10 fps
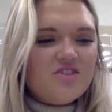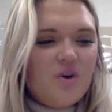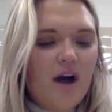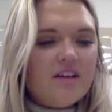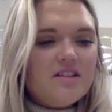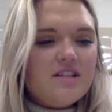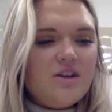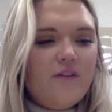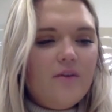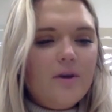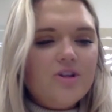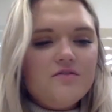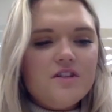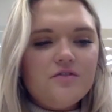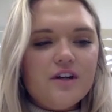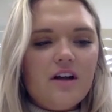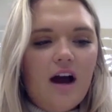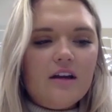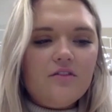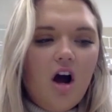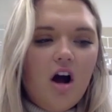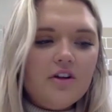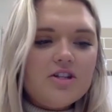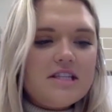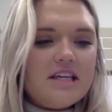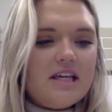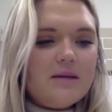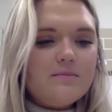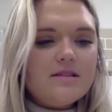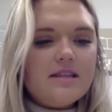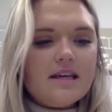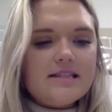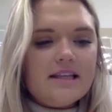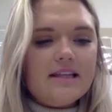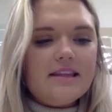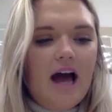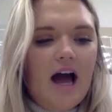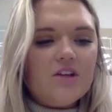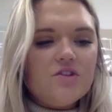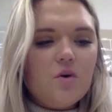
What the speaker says: So I see you have a bunch of different kind of color schemes, things like that.